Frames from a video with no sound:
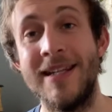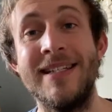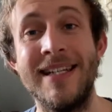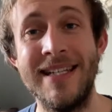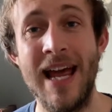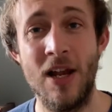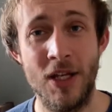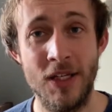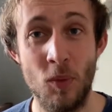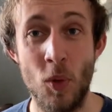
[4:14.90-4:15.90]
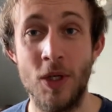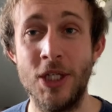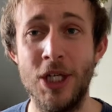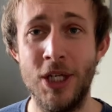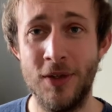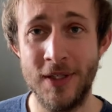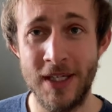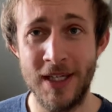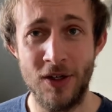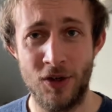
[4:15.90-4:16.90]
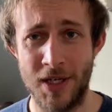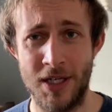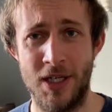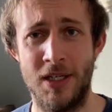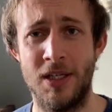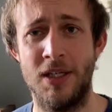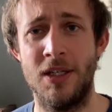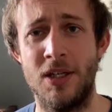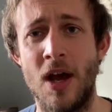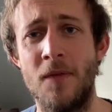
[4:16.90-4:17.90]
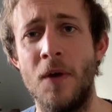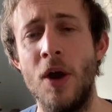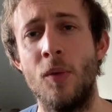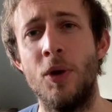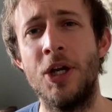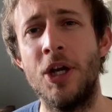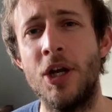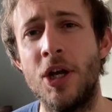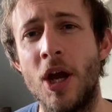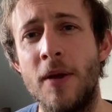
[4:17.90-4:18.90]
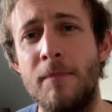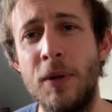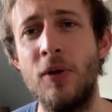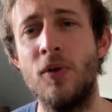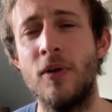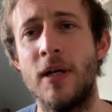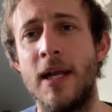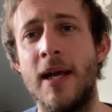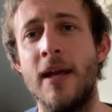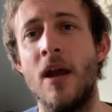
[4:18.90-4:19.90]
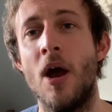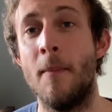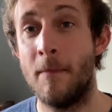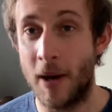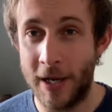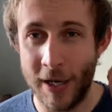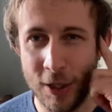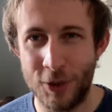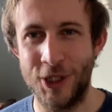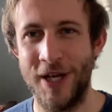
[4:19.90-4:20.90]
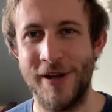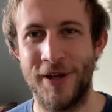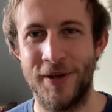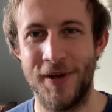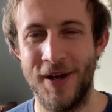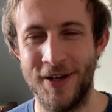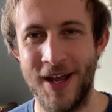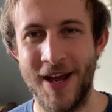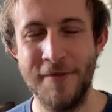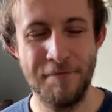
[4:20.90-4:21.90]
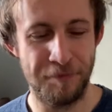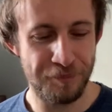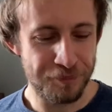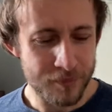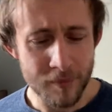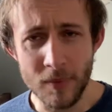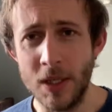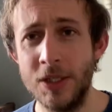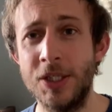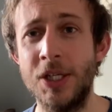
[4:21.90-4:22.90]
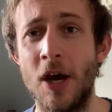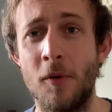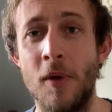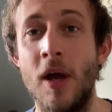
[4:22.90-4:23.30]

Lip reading: to tell us what to use as ingredients and stuff. We're going to go purely by logic, okay? So,